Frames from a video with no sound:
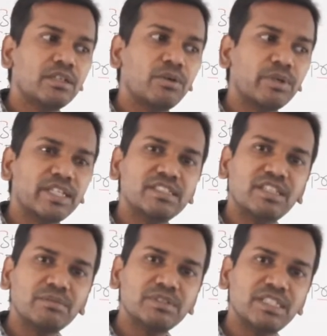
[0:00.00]
okay,
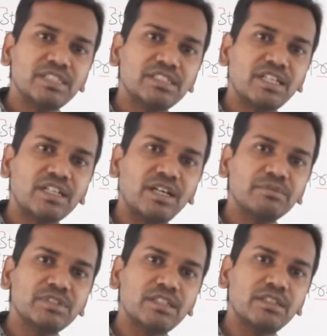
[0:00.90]
some states are
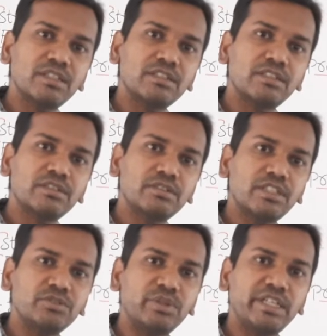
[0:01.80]
comes under
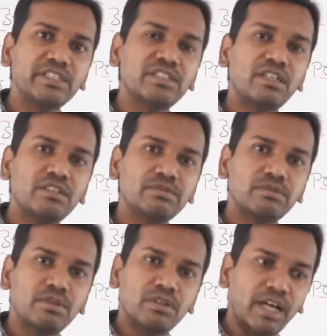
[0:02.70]
the jurisdiction of
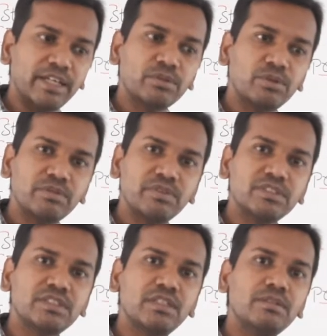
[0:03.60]
High Court will
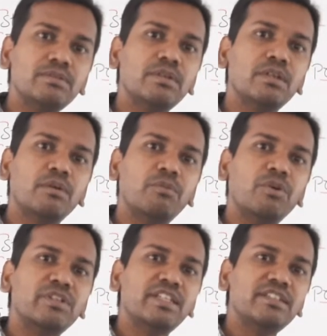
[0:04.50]
serve
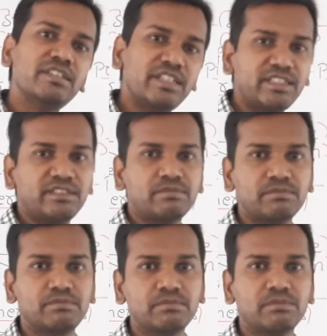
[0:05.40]
more than
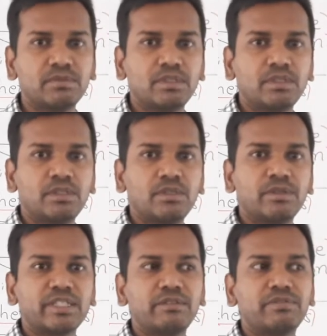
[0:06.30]
3.
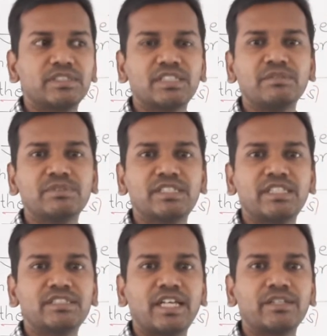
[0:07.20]
Okay, for some
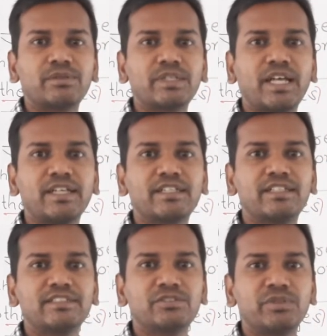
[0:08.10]
states High Court act
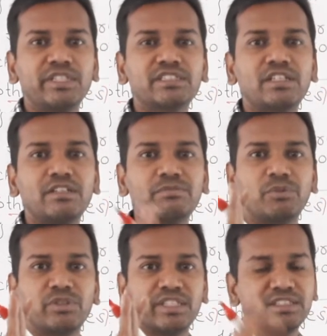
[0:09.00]
as jurisdiction of
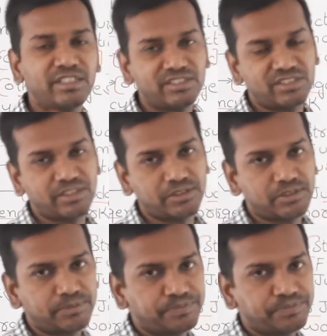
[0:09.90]
more than 3 states.